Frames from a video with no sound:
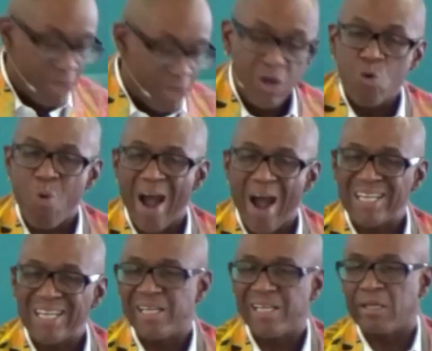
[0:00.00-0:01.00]
white
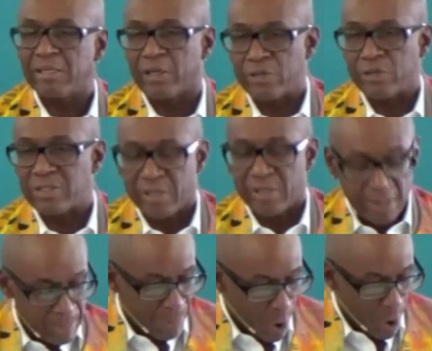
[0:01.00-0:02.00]
settlers
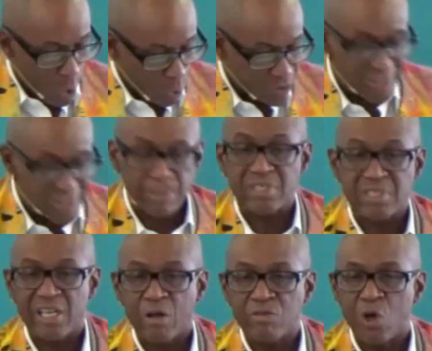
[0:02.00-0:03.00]
imposed
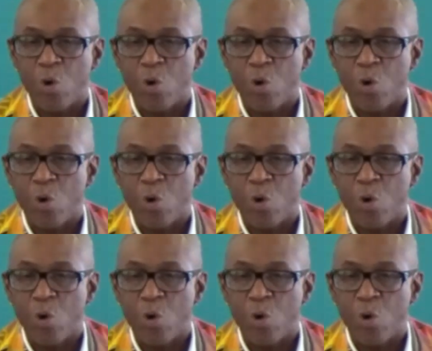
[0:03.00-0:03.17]
themselves on